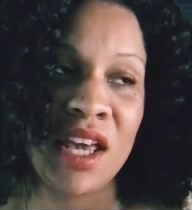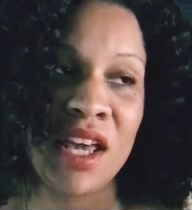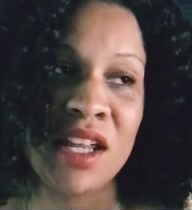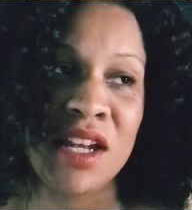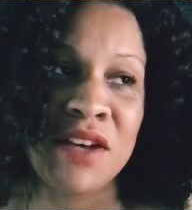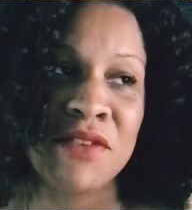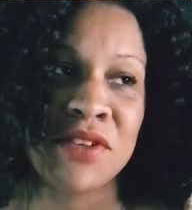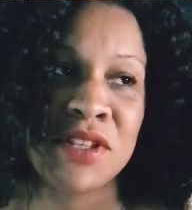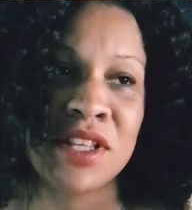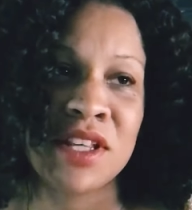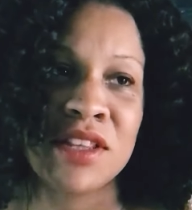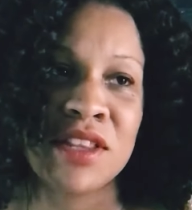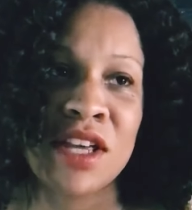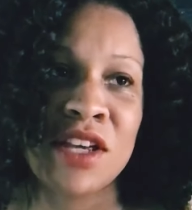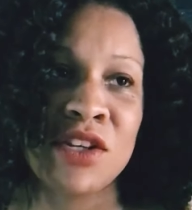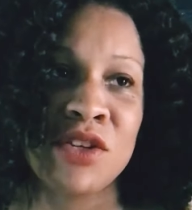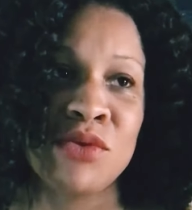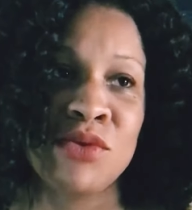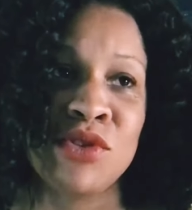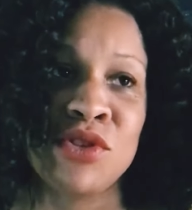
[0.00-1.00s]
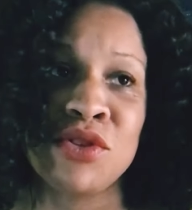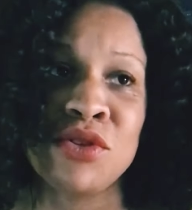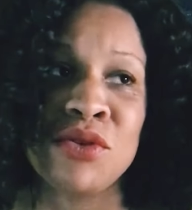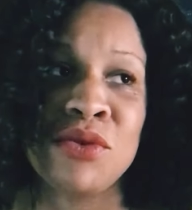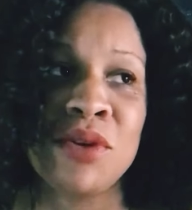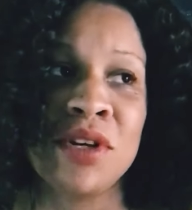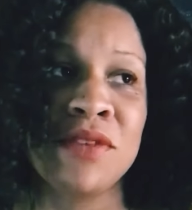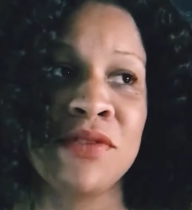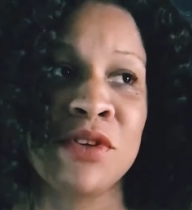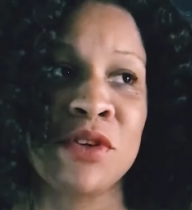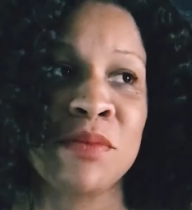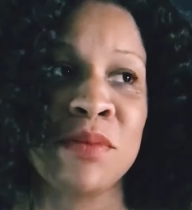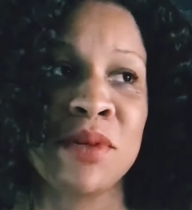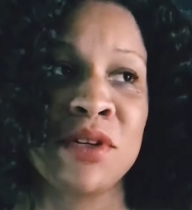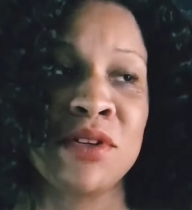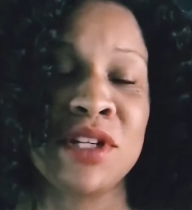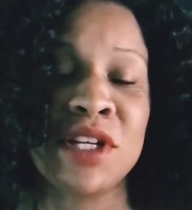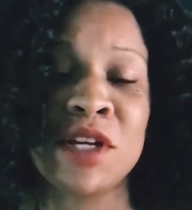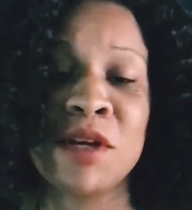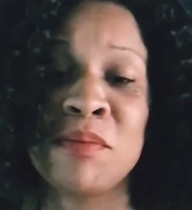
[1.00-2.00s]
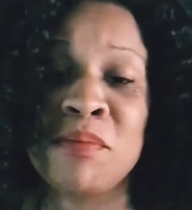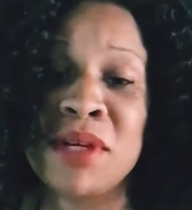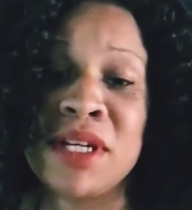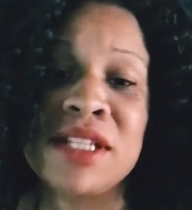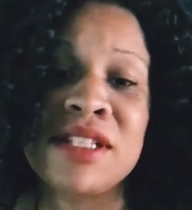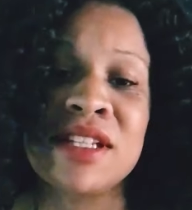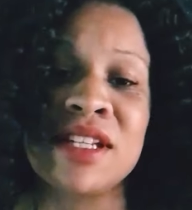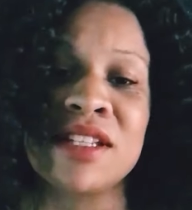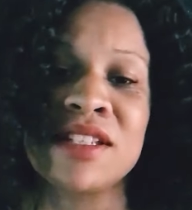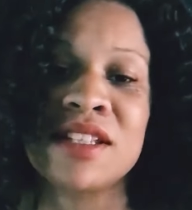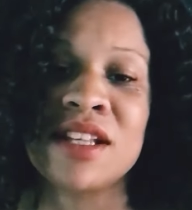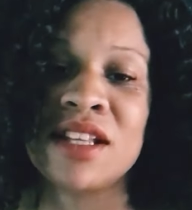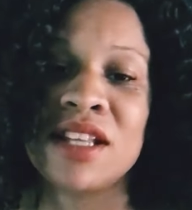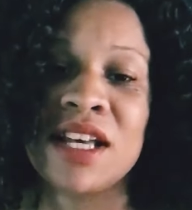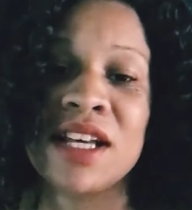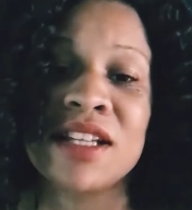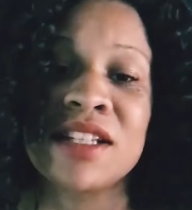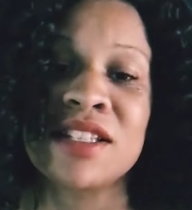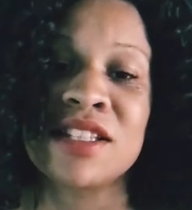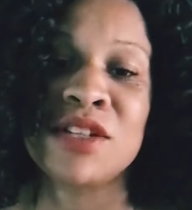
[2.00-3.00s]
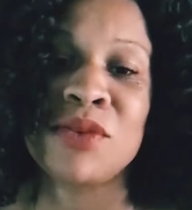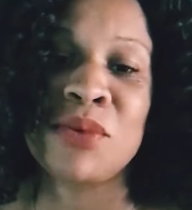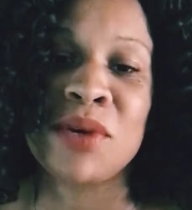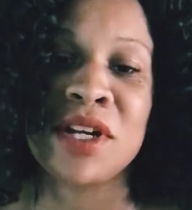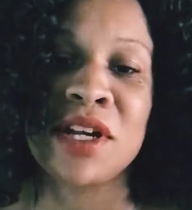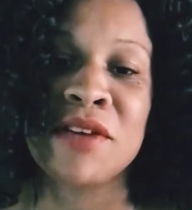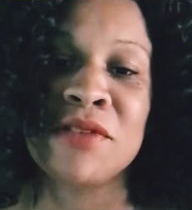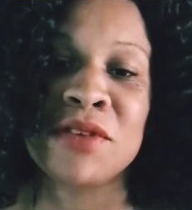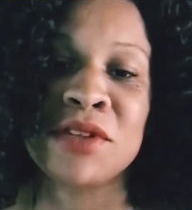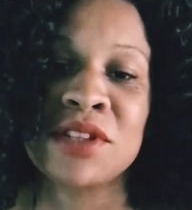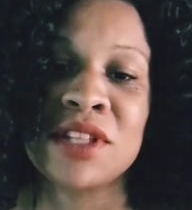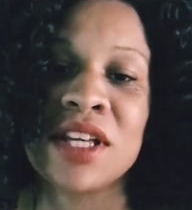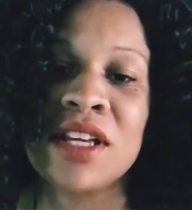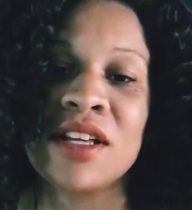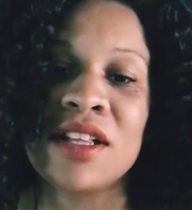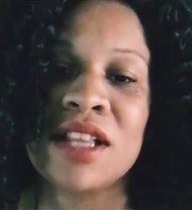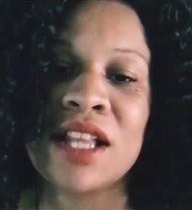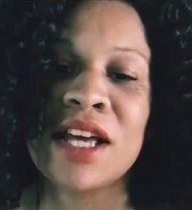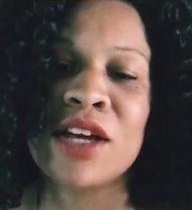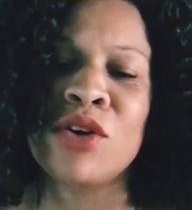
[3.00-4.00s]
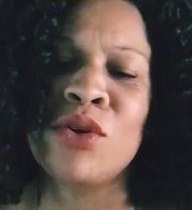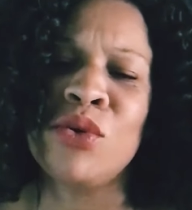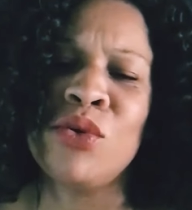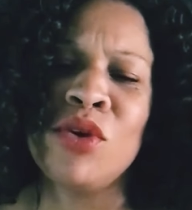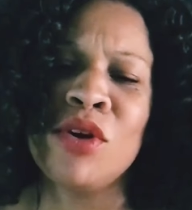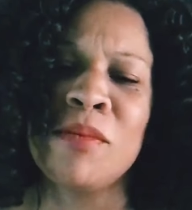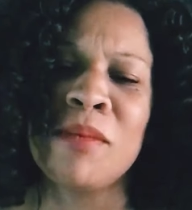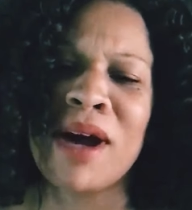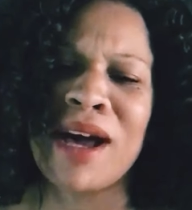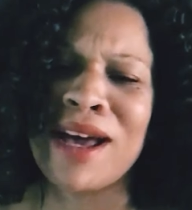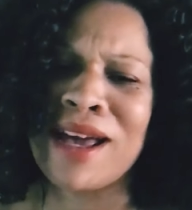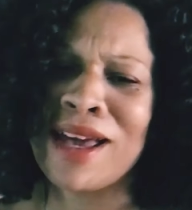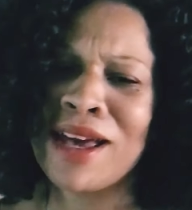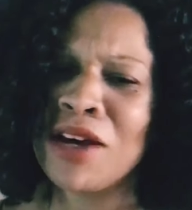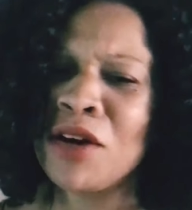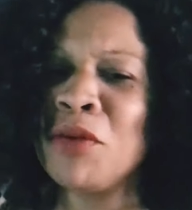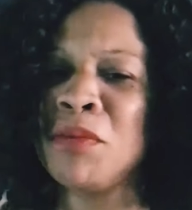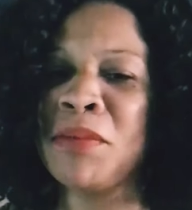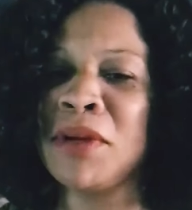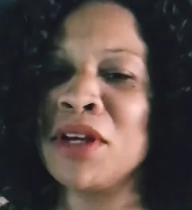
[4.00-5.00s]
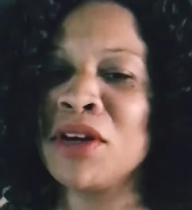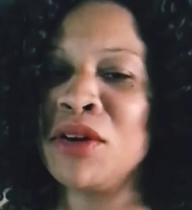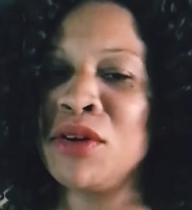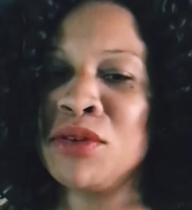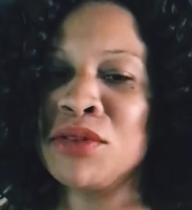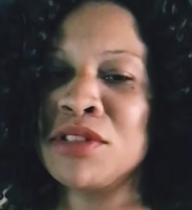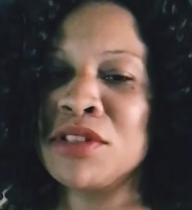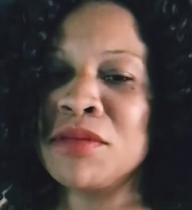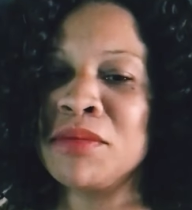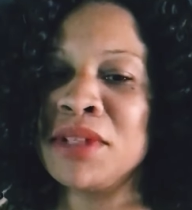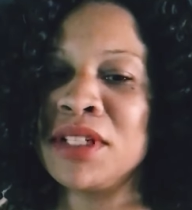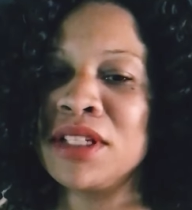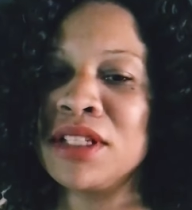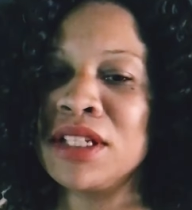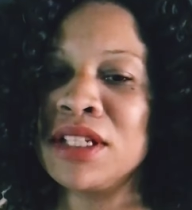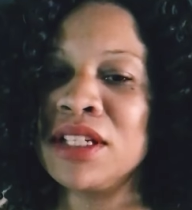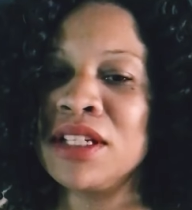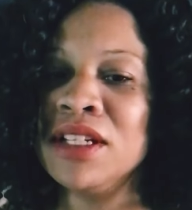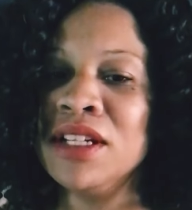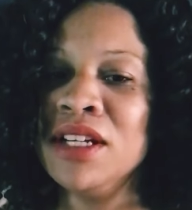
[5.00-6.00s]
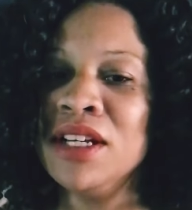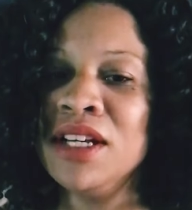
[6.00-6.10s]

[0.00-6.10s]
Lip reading: and everything that you do, if you're building a business, a legacy, whatever, think like, who am I helping ultimately?